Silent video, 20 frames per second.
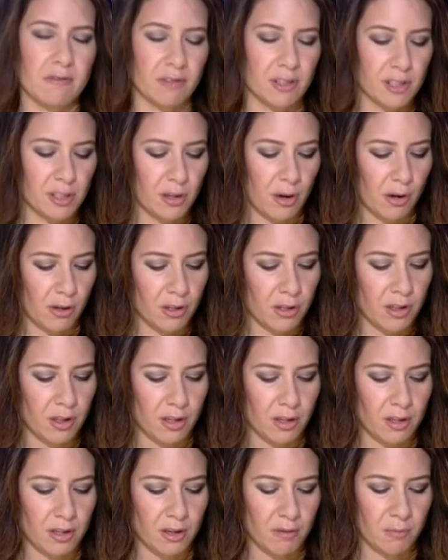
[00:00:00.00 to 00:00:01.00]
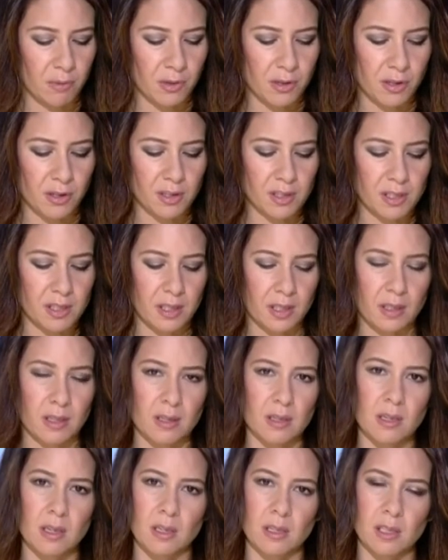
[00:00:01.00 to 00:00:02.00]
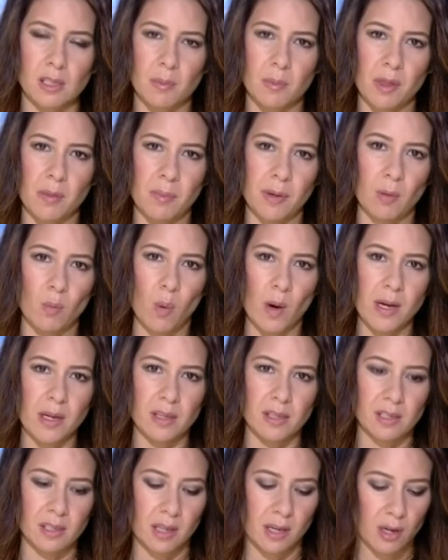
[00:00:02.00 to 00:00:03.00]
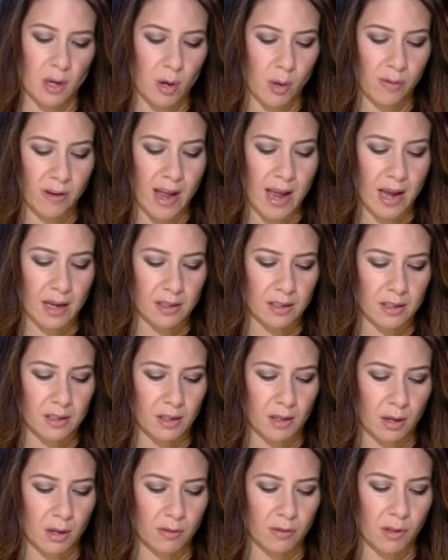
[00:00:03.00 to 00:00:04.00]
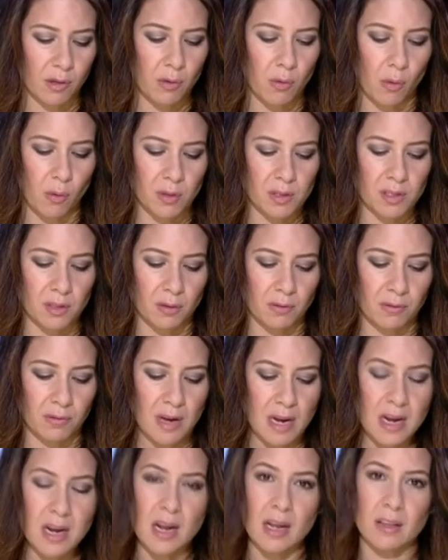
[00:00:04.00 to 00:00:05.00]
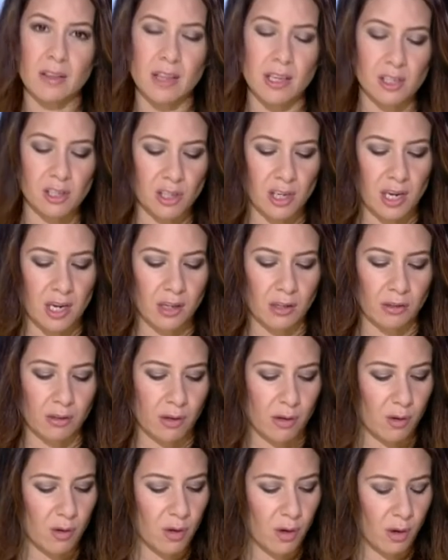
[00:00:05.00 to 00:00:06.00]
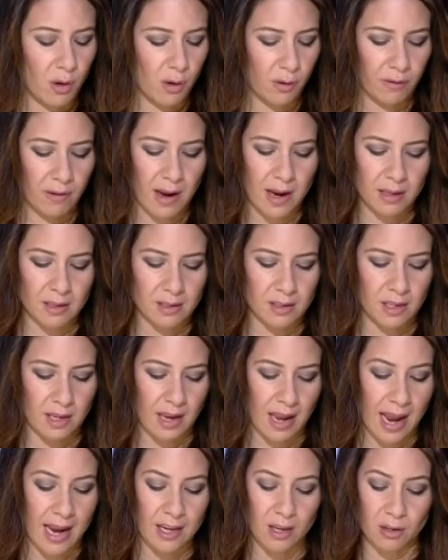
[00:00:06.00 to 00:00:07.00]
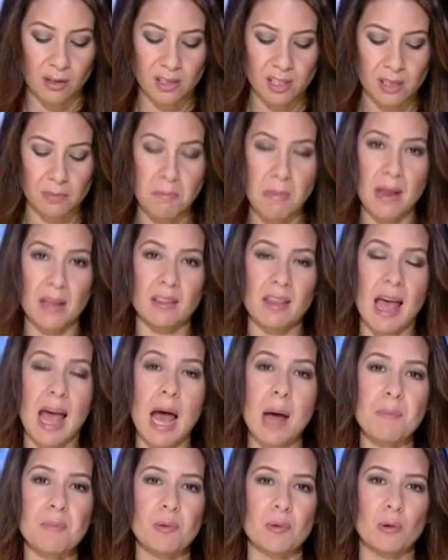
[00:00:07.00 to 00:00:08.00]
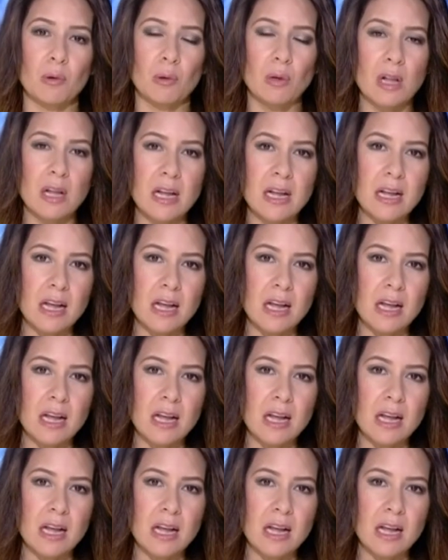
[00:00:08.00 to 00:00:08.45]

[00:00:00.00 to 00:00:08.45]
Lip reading: research that you produced and some of the big winners that you've had over the course of this year, you've had A.O. Smith, Apple,